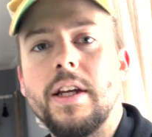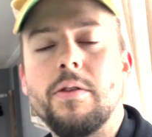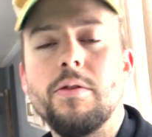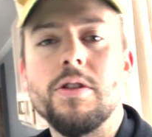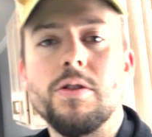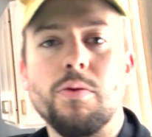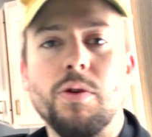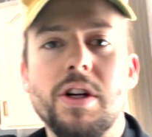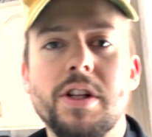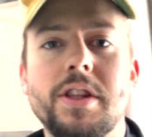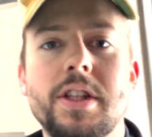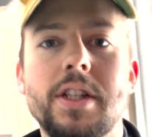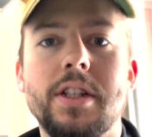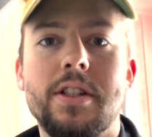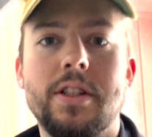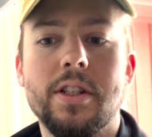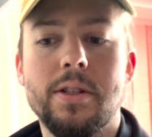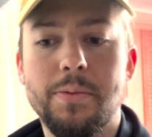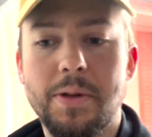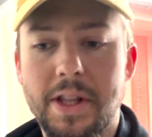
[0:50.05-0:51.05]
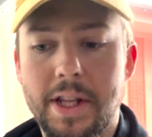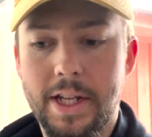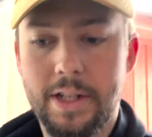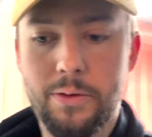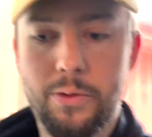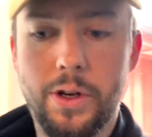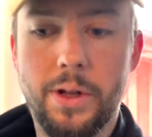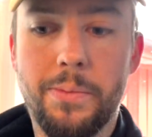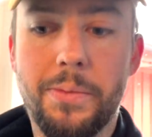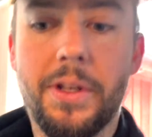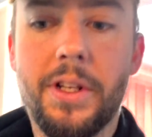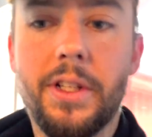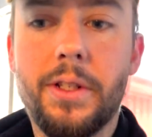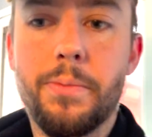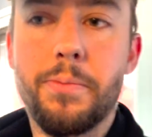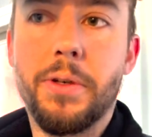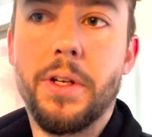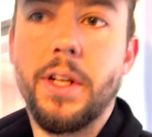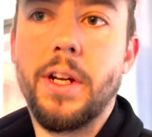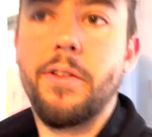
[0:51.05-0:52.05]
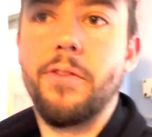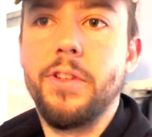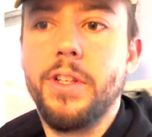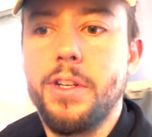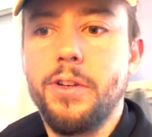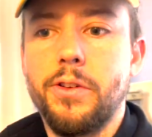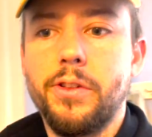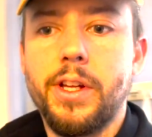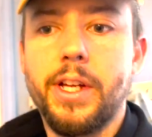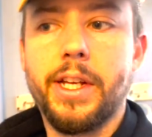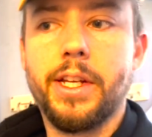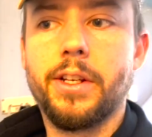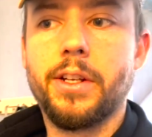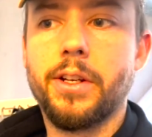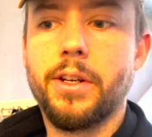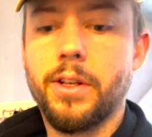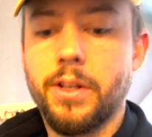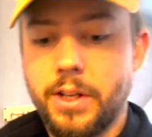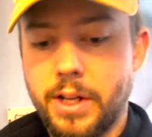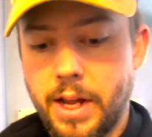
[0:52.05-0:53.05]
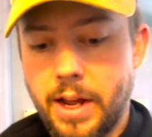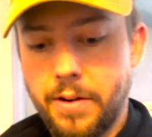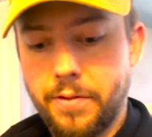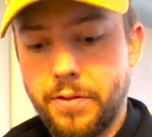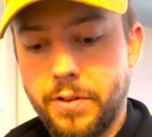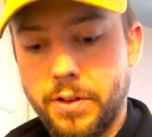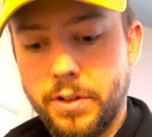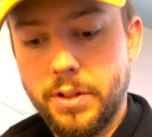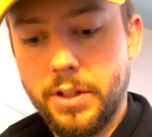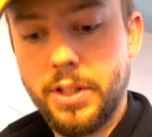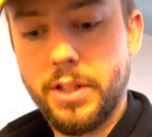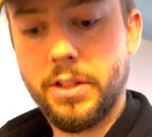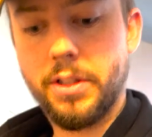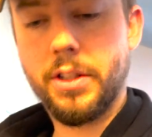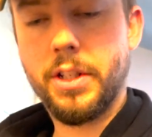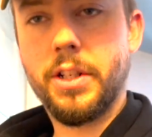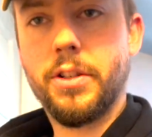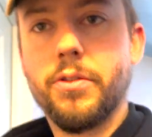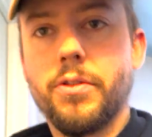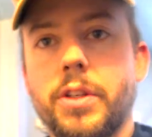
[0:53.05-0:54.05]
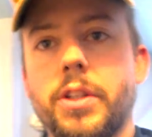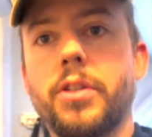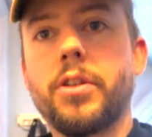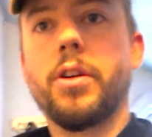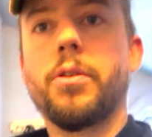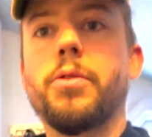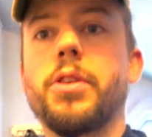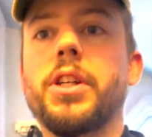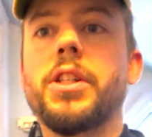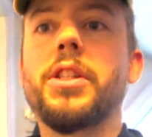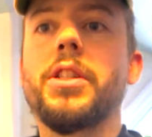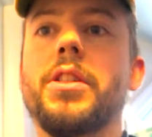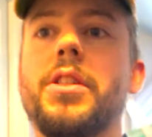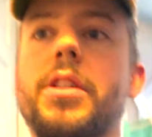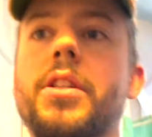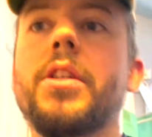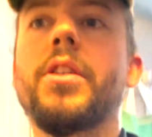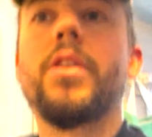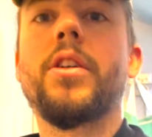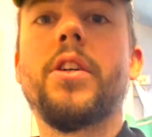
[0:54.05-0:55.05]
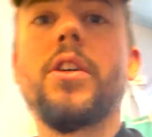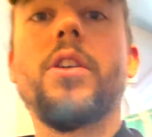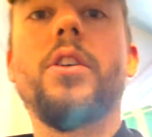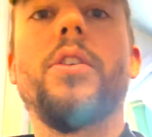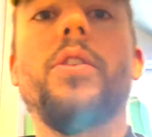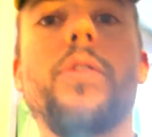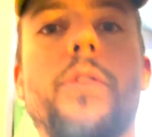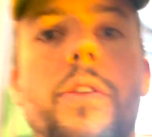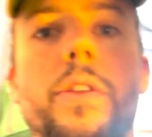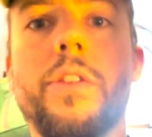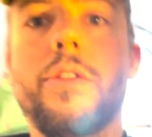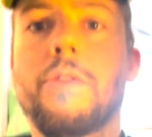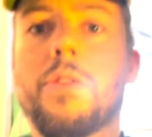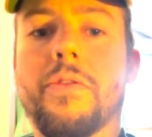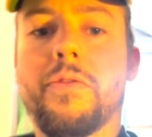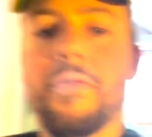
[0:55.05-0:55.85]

It was worth it to spend that 20 minutes, but I really don't like effortlessly doing car washes or doing